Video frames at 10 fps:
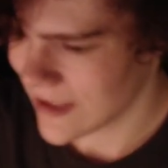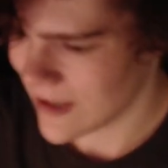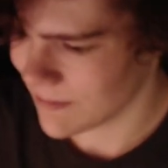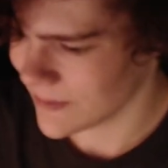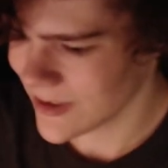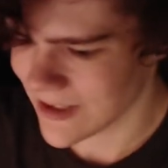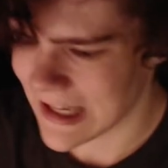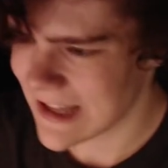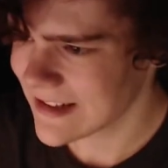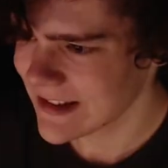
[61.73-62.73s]
looking
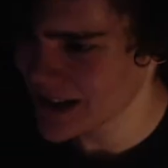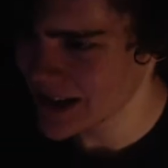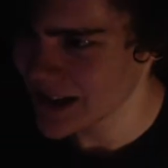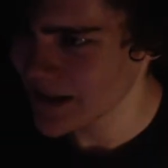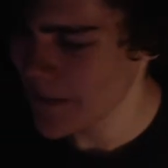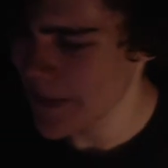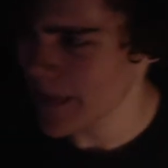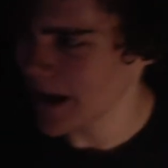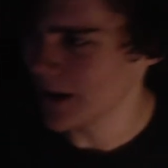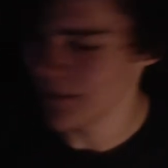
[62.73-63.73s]
at
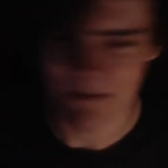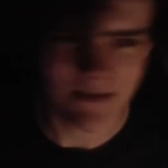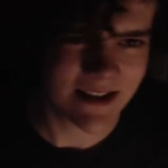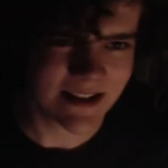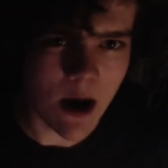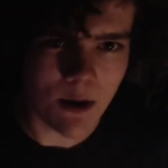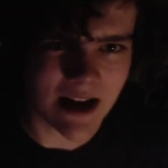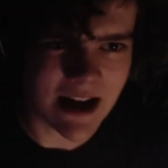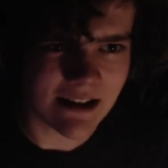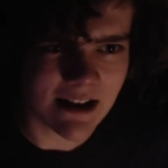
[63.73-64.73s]
cell
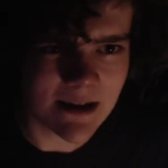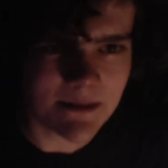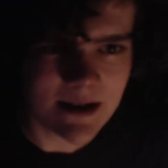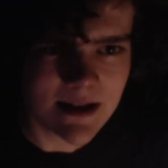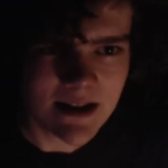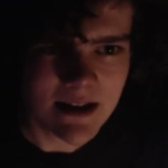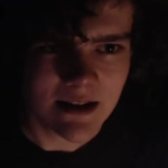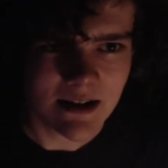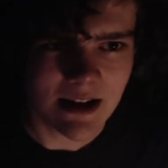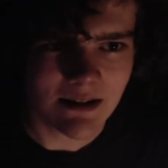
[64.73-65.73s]
diagrams.
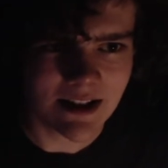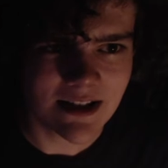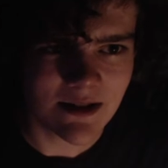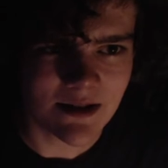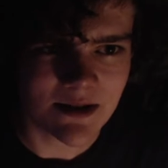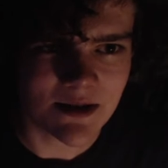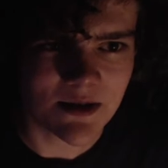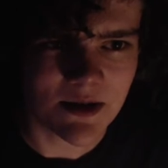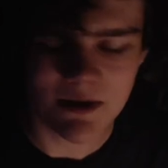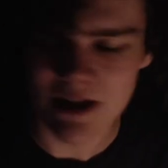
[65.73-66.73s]
You can't really tell that there's a
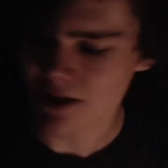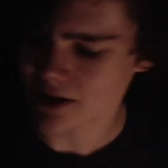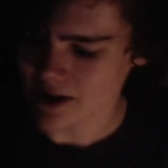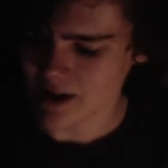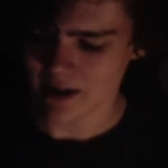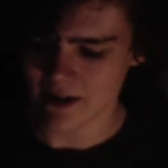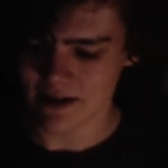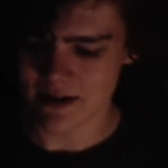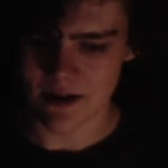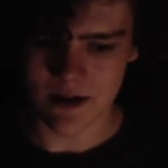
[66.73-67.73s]
screen protector on it, and I think
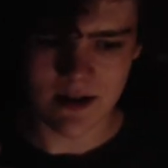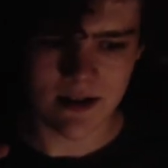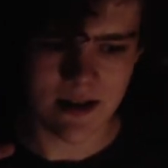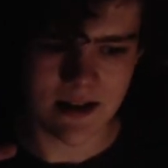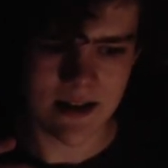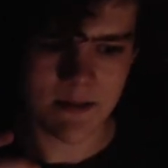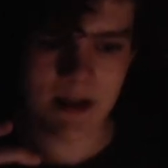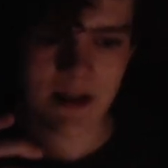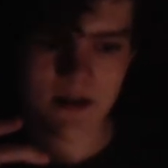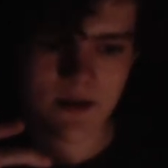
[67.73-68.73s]
that's good. It's a
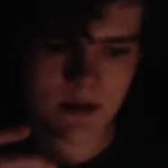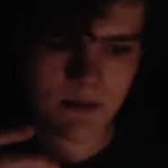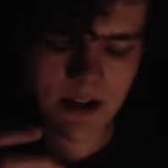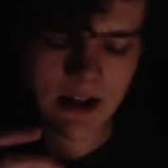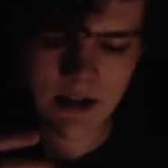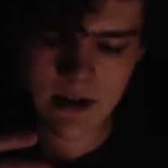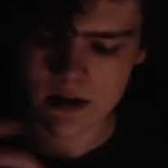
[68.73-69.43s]
Spigen screen protector.